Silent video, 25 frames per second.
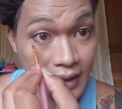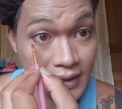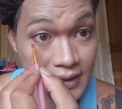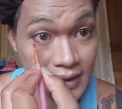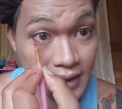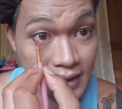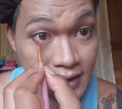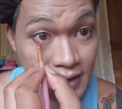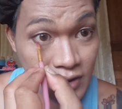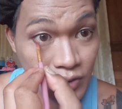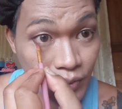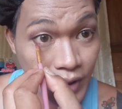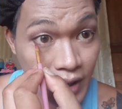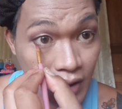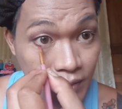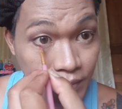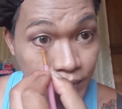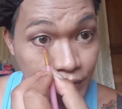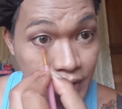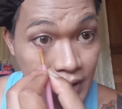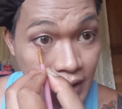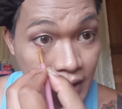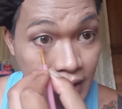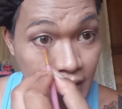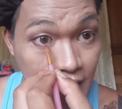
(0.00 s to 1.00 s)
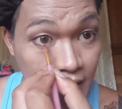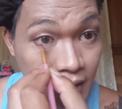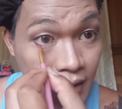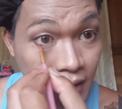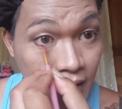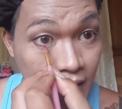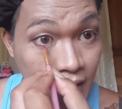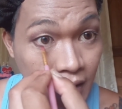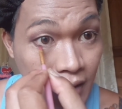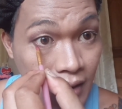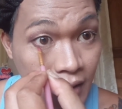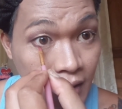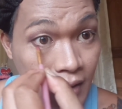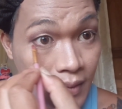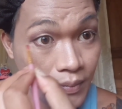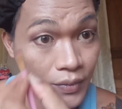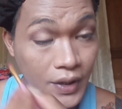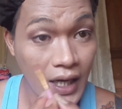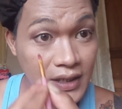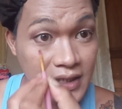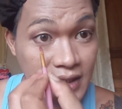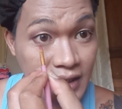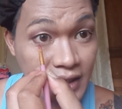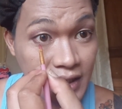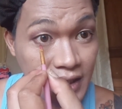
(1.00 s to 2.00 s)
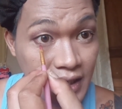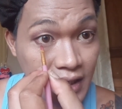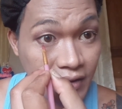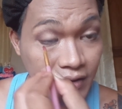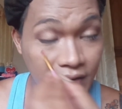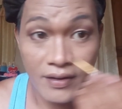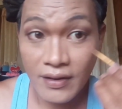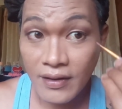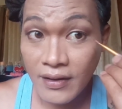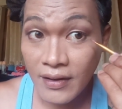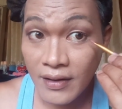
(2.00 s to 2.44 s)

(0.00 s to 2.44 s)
that's the easiest way on putting until here.